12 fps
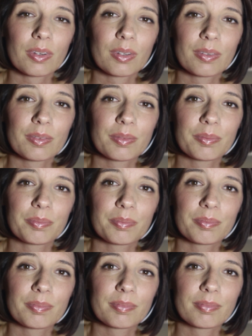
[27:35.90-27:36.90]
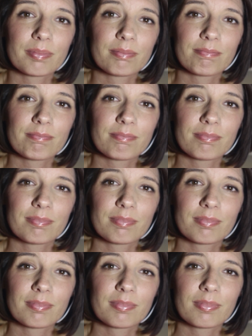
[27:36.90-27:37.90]

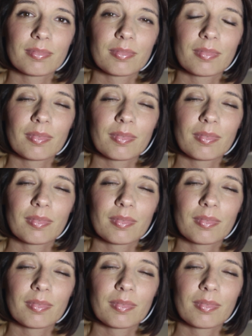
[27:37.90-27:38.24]
[no speech]